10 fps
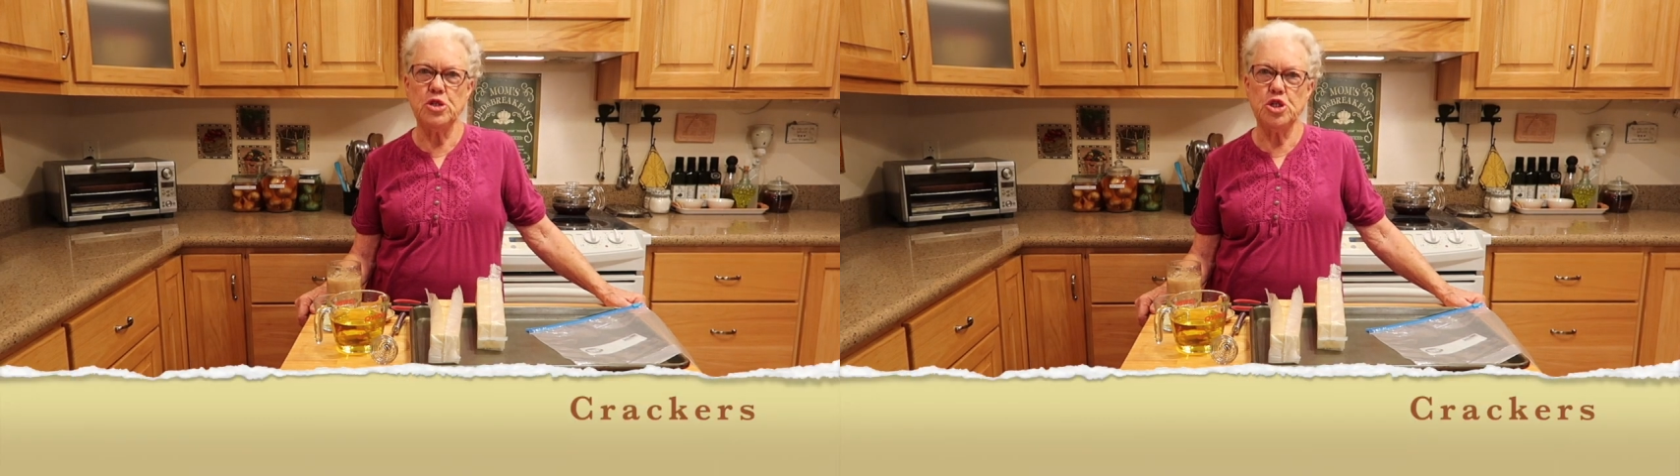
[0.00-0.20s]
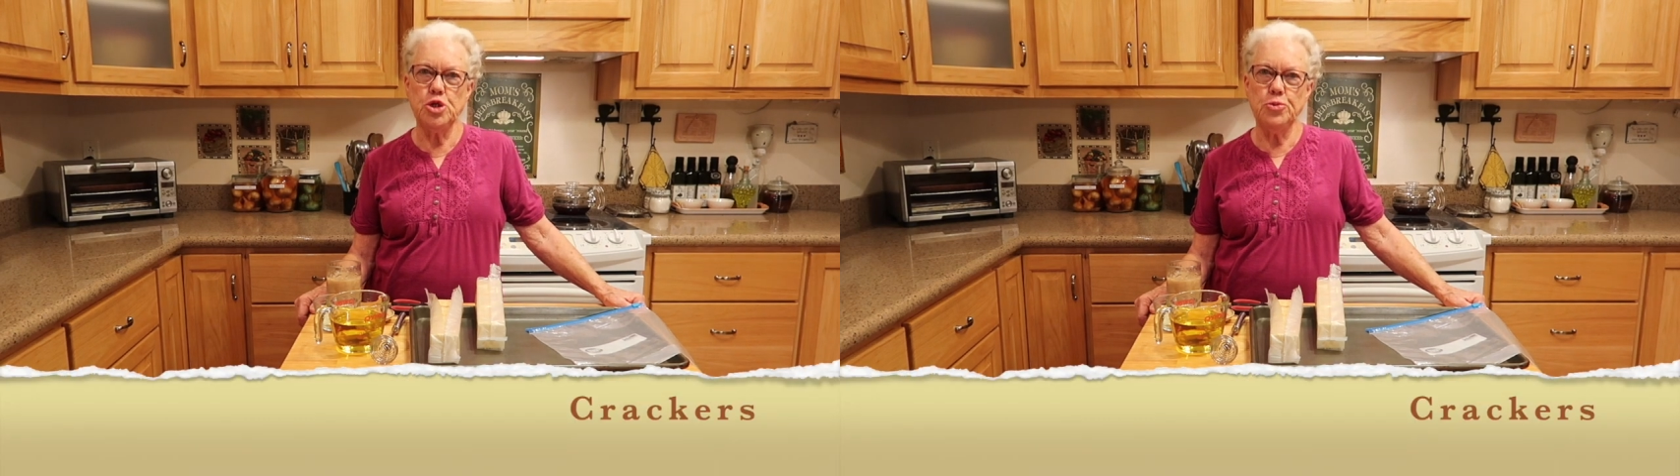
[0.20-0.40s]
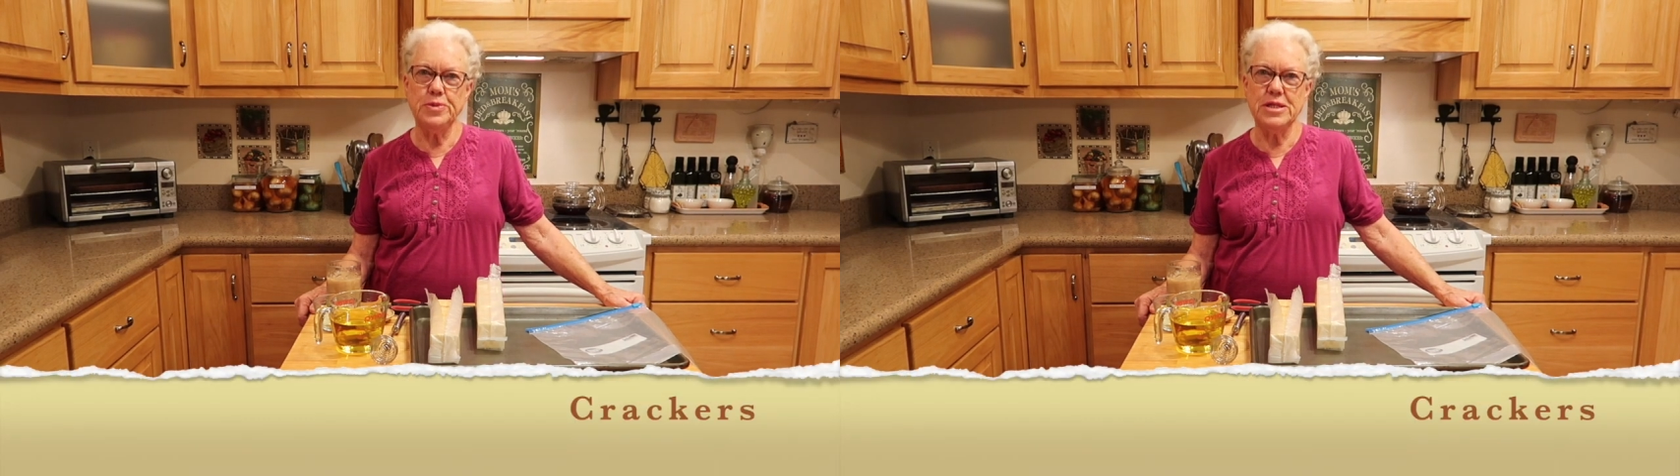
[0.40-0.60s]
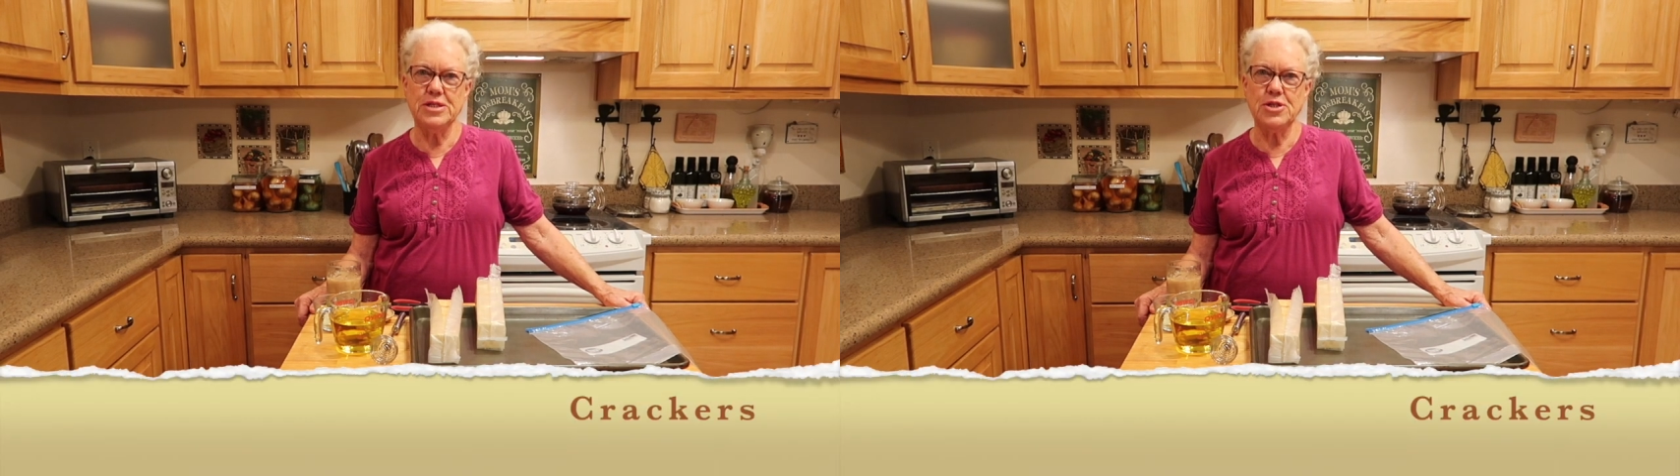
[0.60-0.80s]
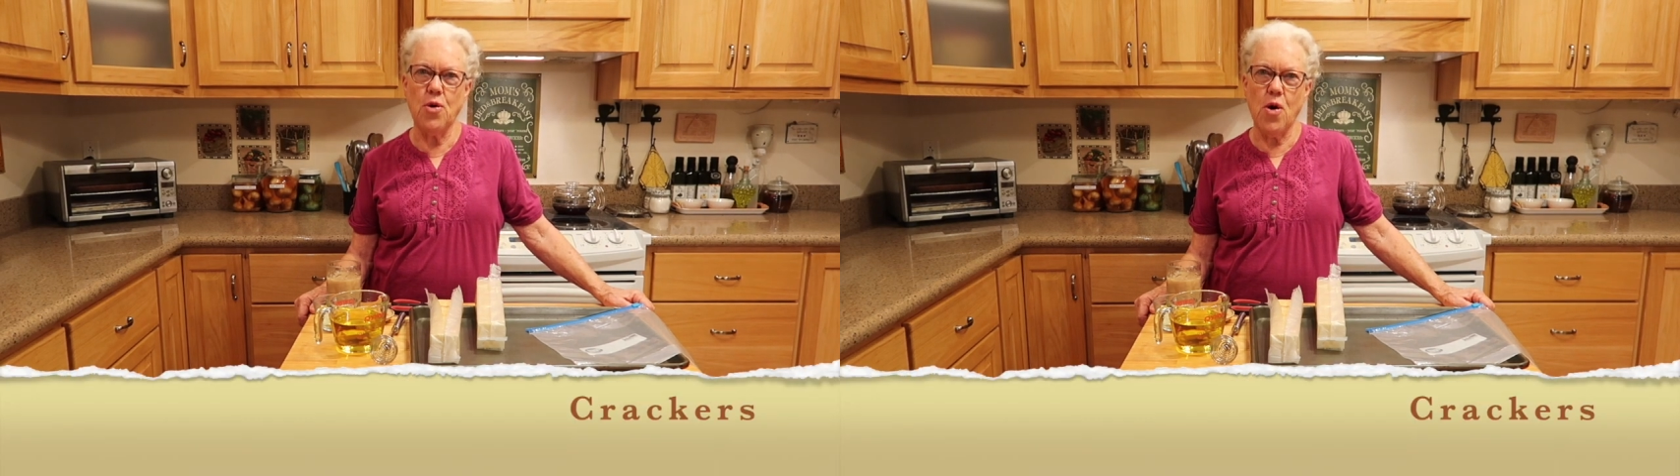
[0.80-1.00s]
Soups and
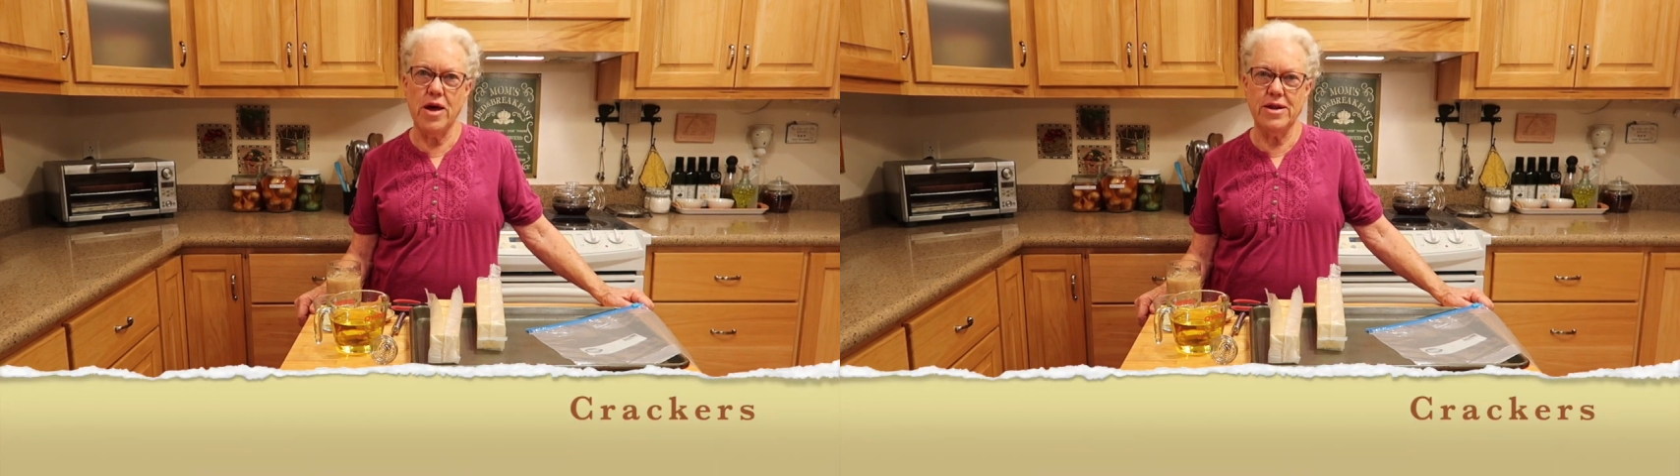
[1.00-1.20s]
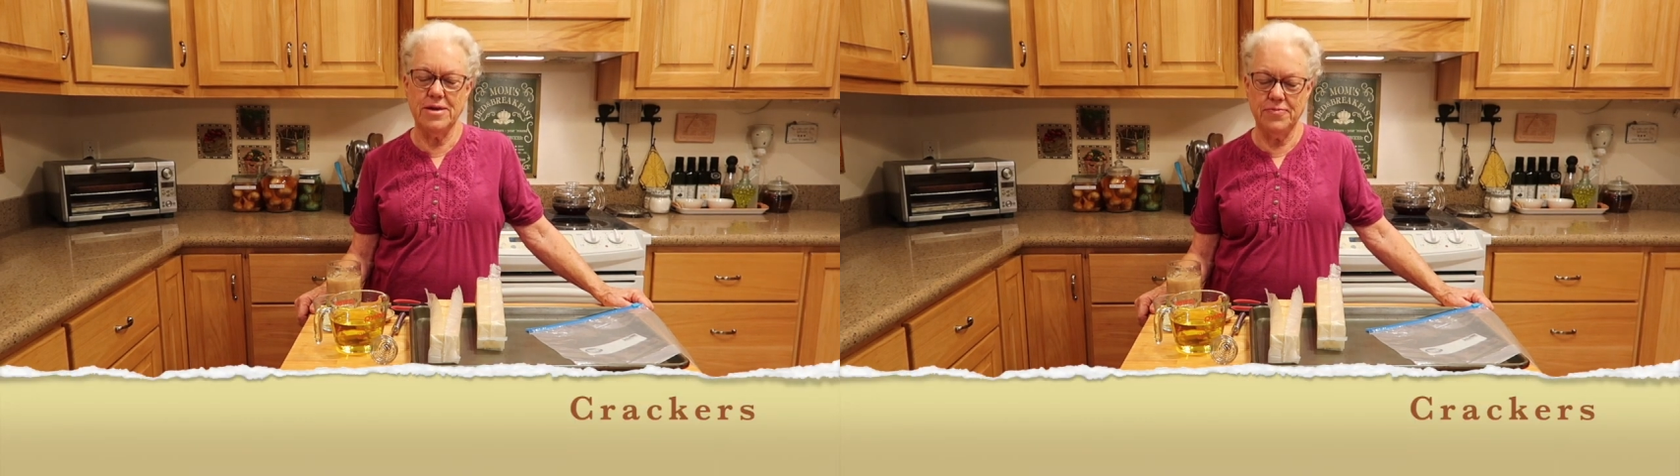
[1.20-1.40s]
So On.